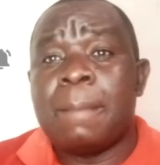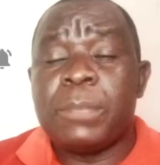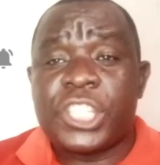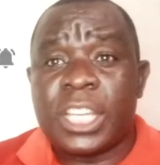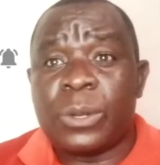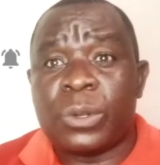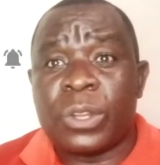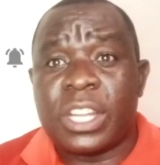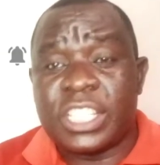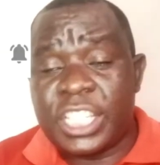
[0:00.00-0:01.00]

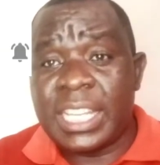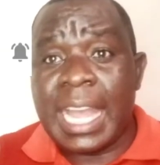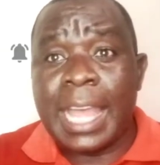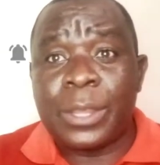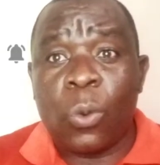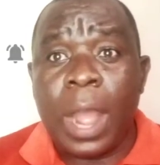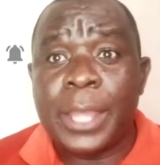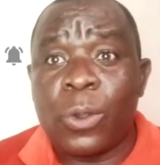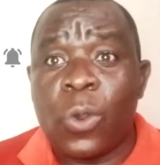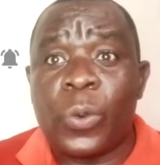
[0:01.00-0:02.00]
Michelo
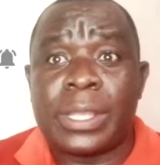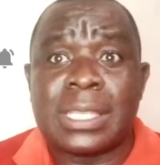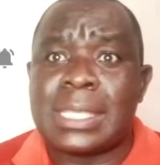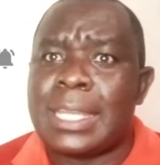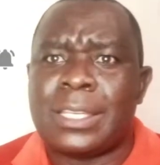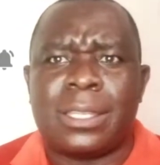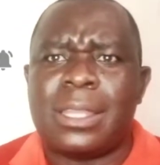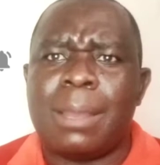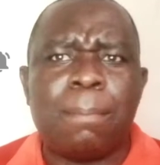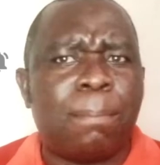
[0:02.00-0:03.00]
DIY always said,
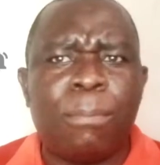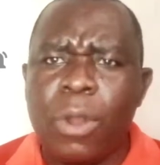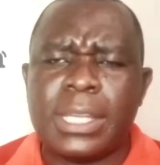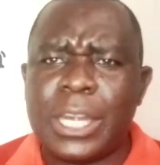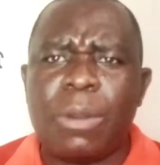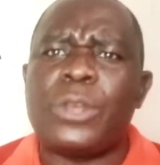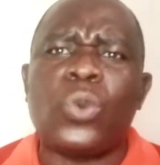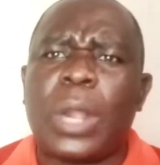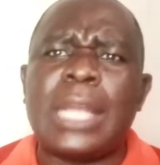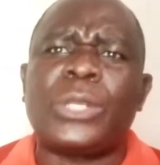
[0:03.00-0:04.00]
the modern one,
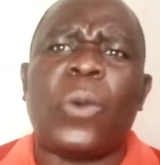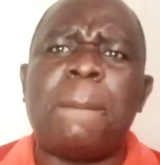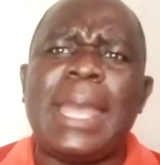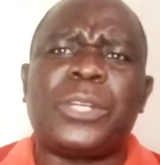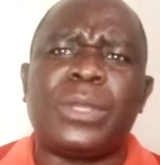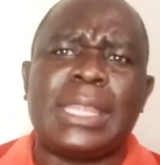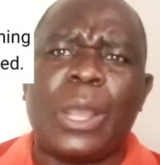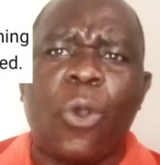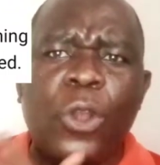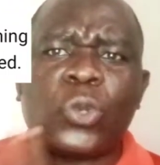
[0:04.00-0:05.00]
you can't compare it with
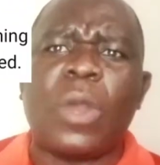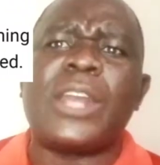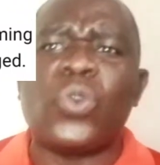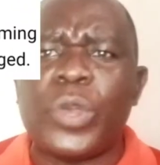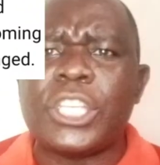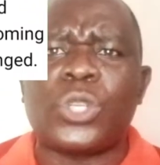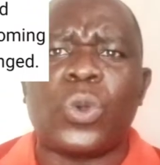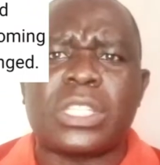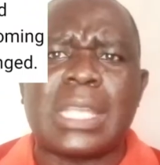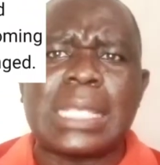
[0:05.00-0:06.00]
the old one, which
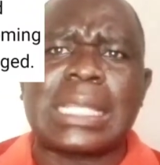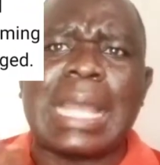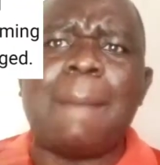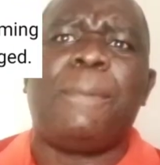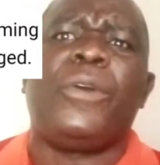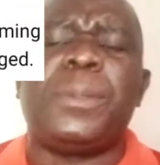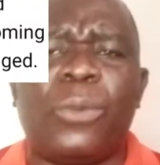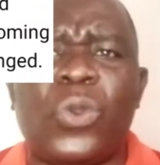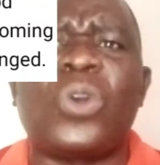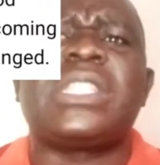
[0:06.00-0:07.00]
was just carbon
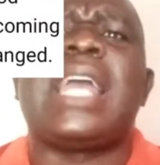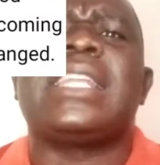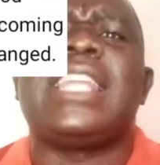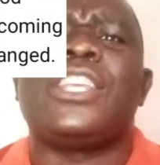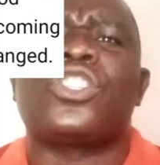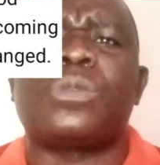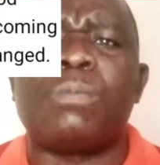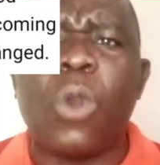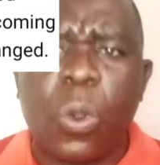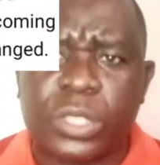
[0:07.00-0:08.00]
monoxide. They
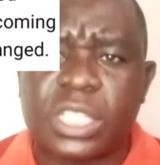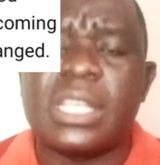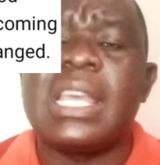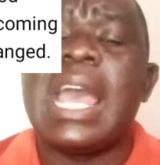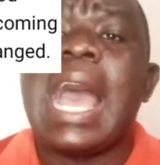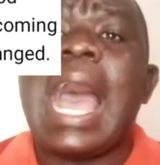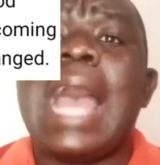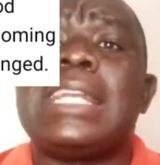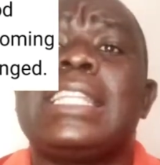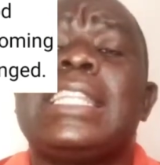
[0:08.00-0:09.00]
smoked
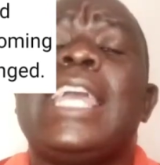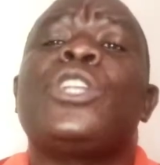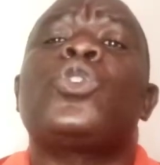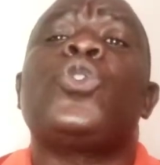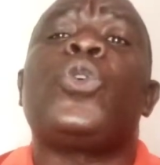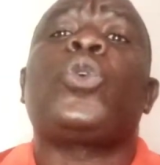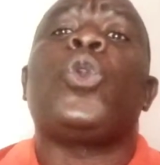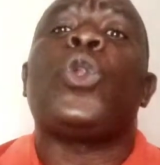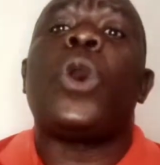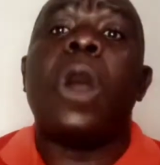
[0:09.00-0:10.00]
and they took
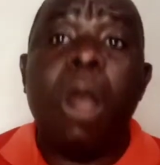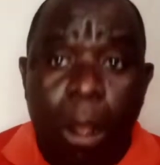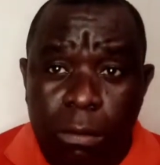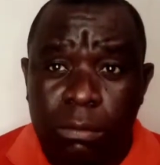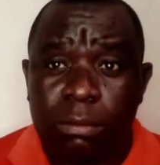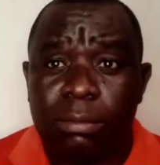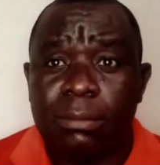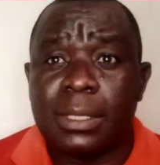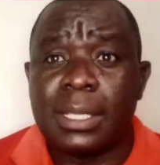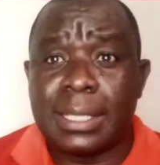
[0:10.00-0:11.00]
long.
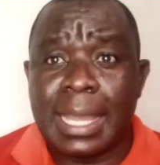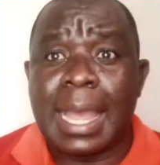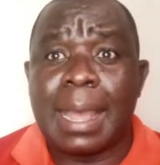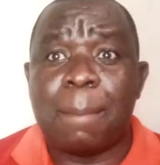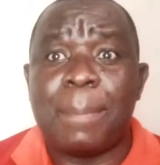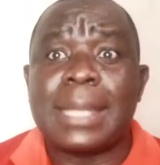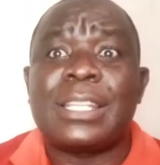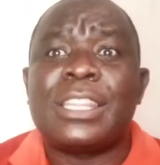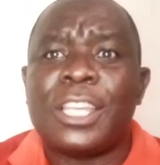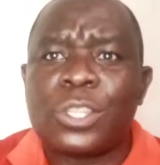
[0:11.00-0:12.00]
Yeah, but
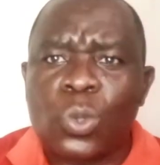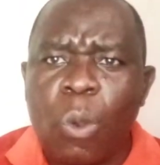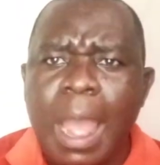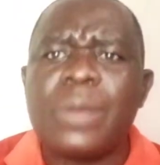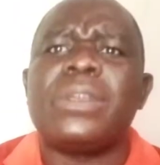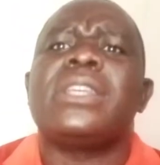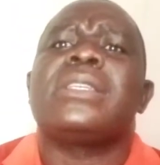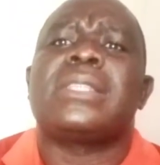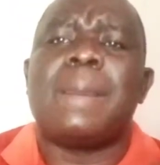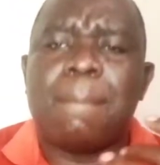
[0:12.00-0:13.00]
this one
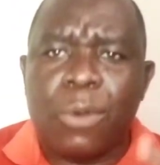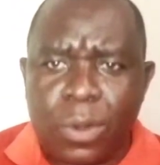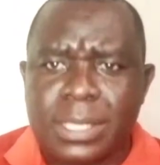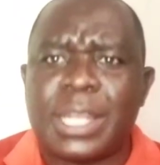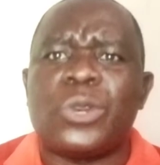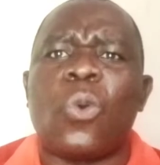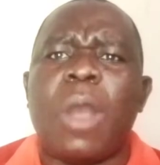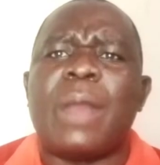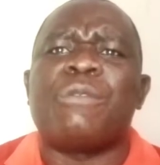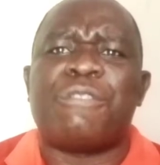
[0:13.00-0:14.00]
is a modern
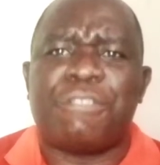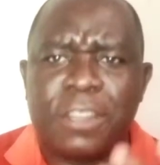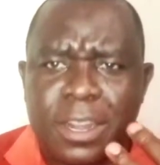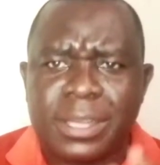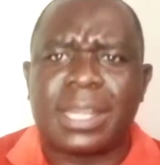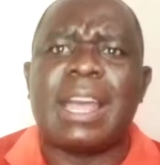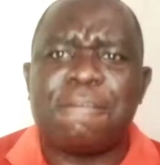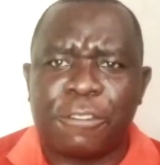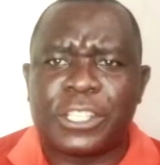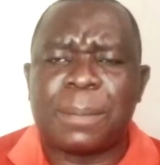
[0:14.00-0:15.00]
one, very
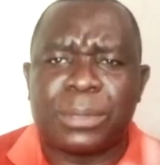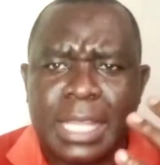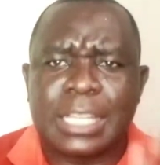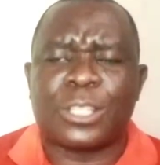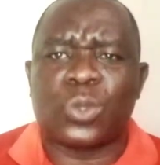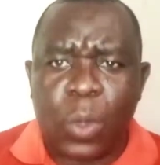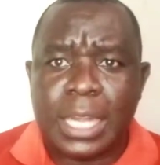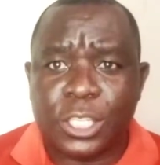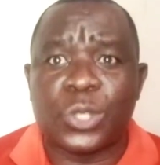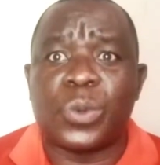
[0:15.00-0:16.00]
comfortable. That is
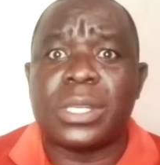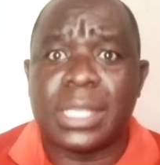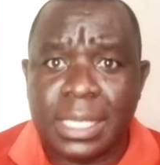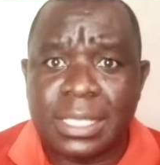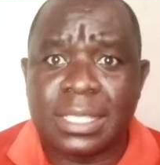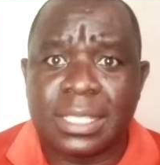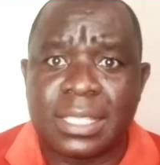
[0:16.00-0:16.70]
what you need.